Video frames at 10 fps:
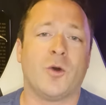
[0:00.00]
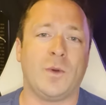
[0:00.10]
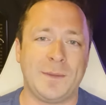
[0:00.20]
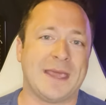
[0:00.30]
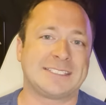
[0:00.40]

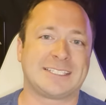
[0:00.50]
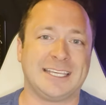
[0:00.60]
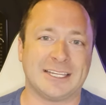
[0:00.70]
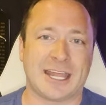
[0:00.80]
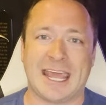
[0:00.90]
we basically
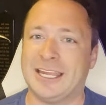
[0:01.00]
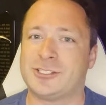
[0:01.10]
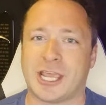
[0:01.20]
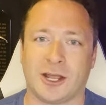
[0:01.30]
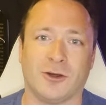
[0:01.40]
get any
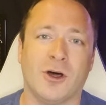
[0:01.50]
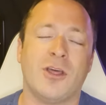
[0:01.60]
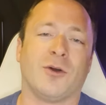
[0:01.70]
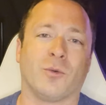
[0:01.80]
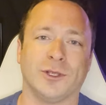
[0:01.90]
channel
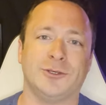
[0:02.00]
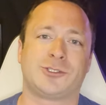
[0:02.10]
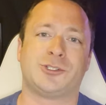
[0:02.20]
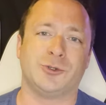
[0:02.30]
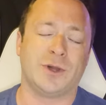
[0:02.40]
that we're
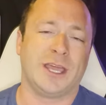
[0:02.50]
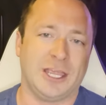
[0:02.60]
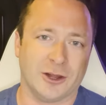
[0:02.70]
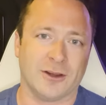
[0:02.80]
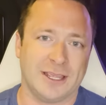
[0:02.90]
used to
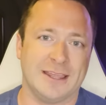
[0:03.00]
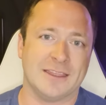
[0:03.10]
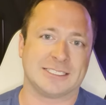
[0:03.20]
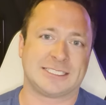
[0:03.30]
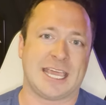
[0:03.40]
here in
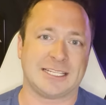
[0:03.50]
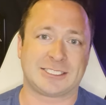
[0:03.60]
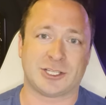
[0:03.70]
the States.